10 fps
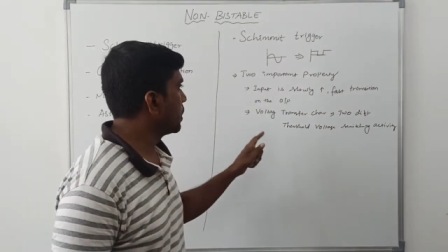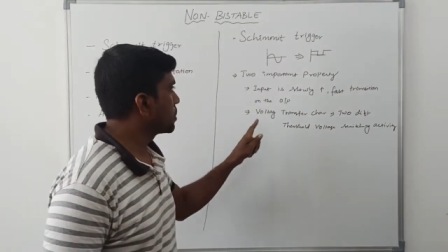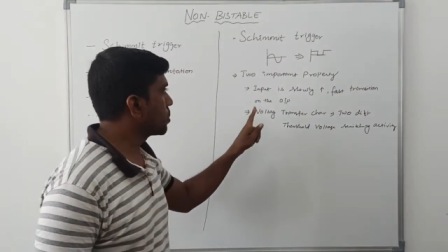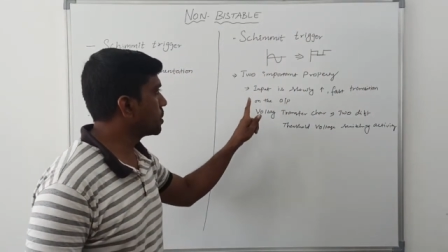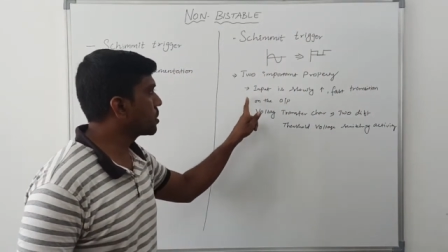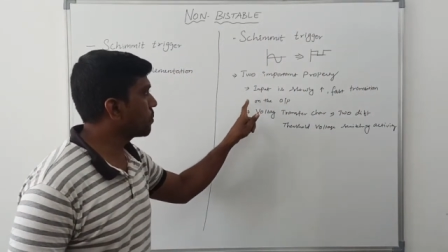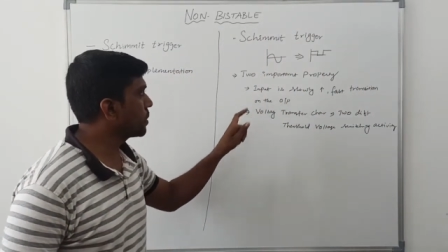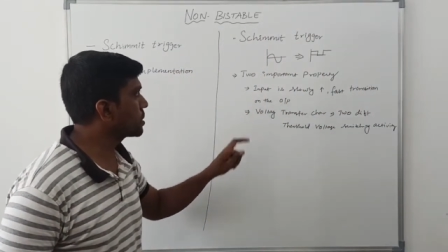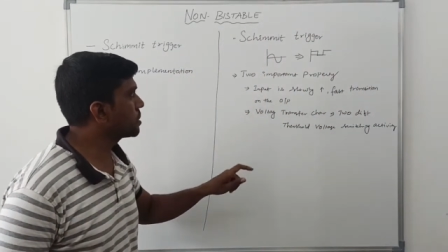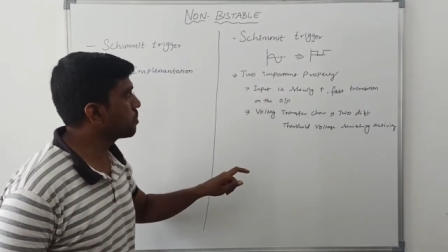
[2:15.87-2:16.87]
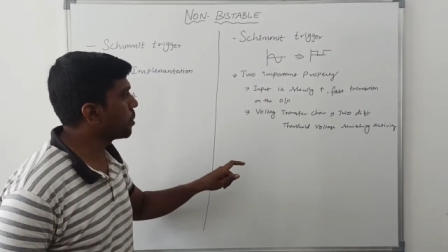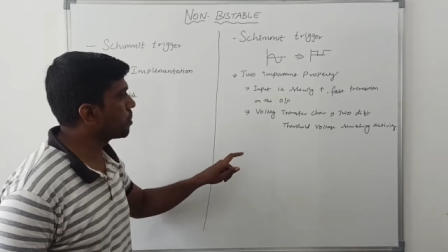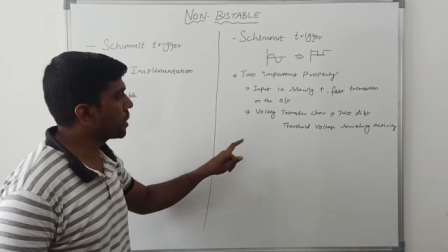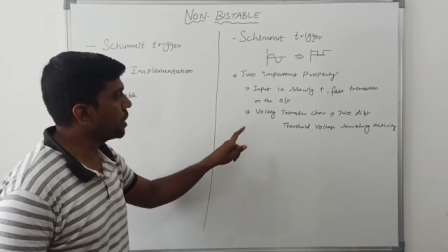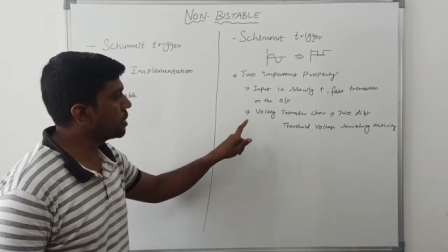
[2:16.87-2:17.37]
So it's the first
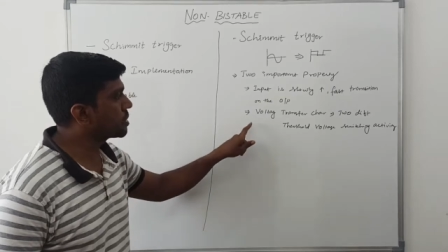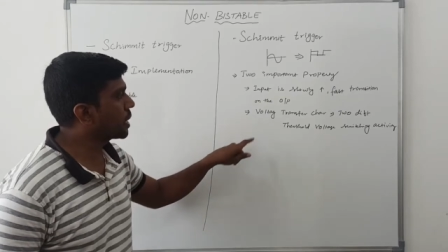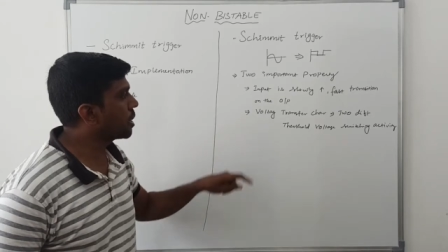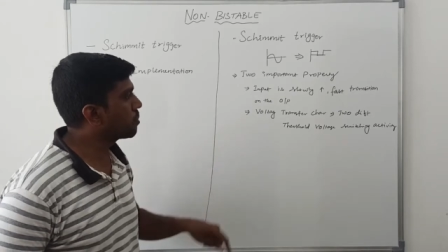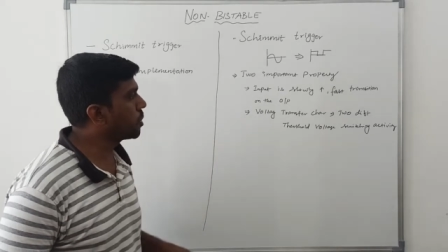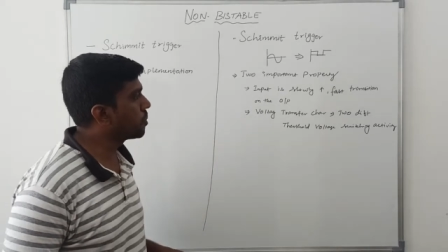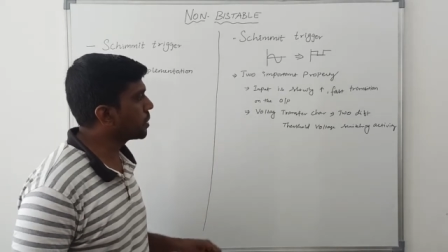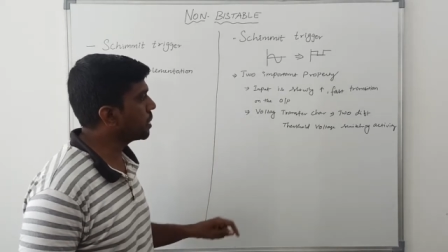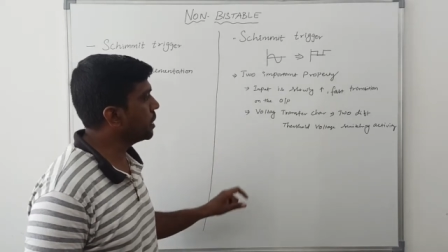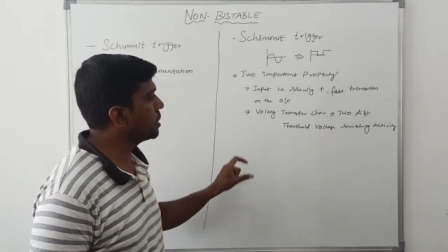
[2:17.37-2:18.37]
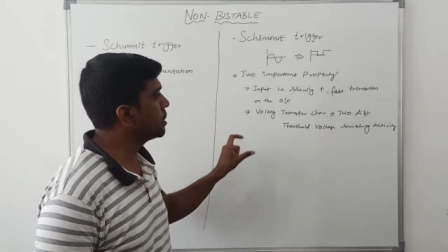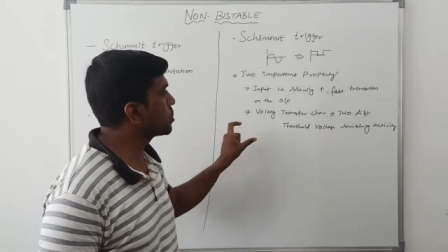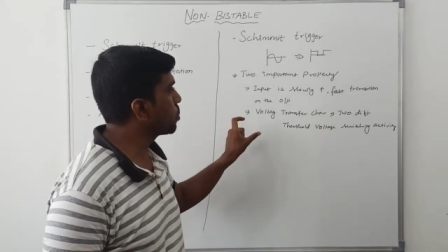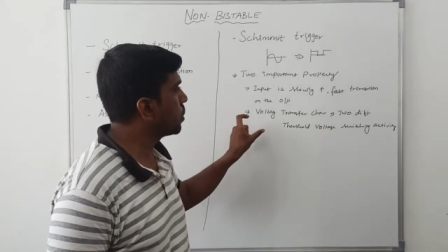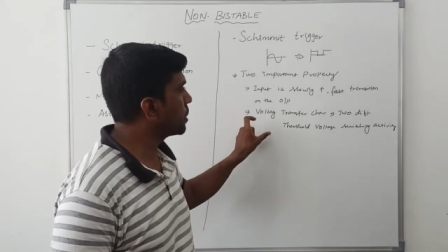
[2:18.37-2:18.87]
property. And second property, in
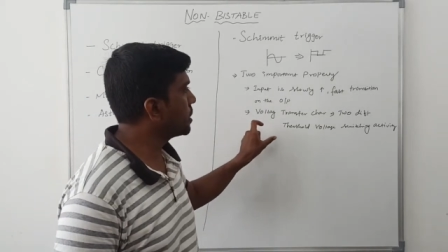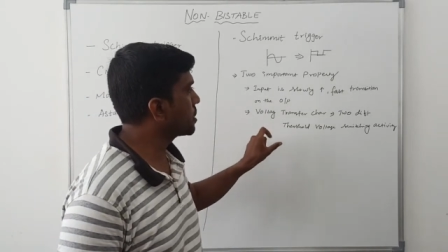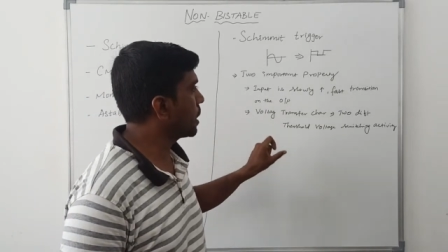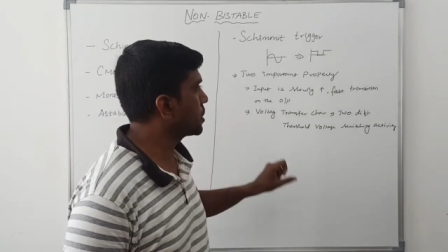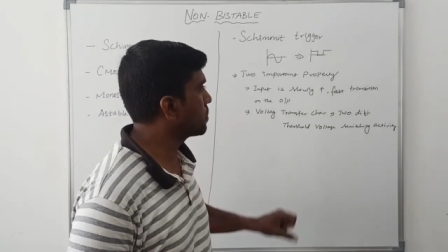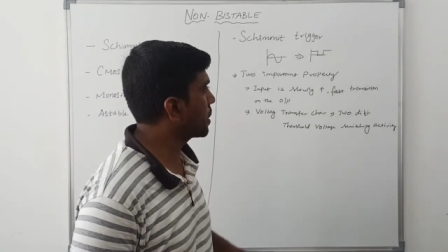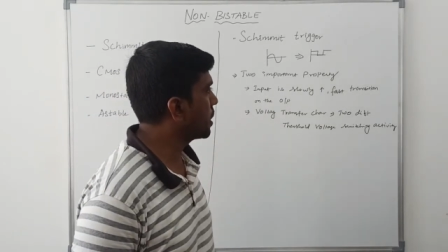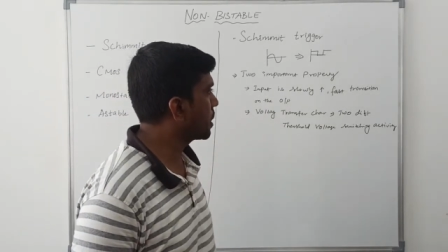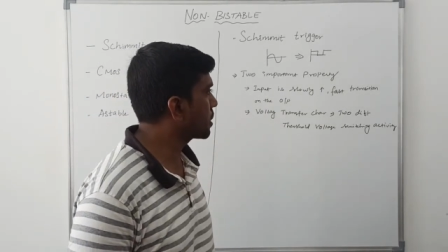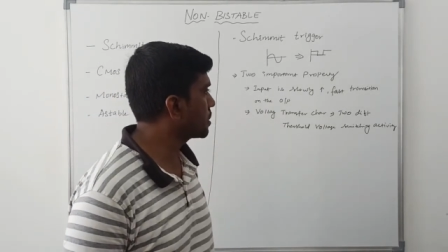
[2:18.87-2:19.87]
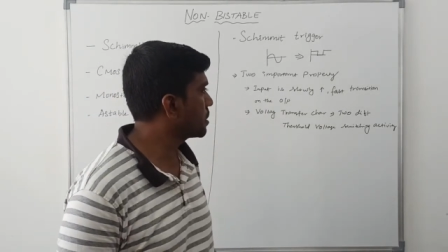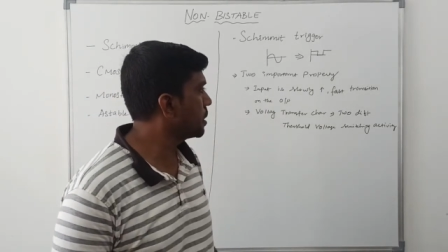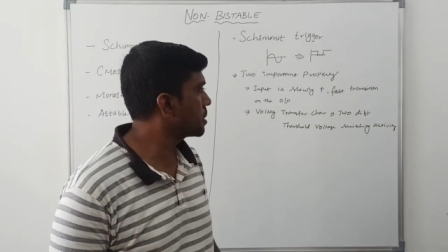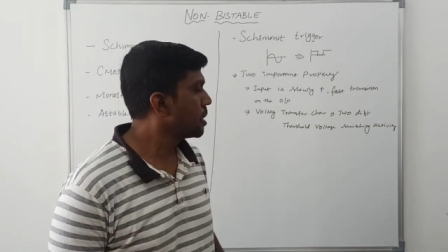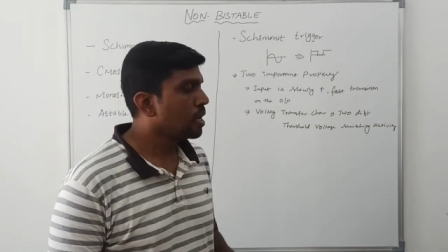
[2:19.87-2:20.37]
this voltage transfer
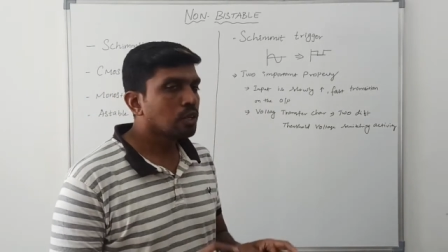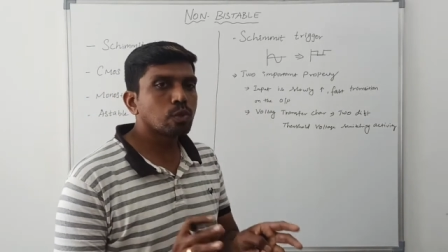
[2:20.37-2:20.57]
characteristics,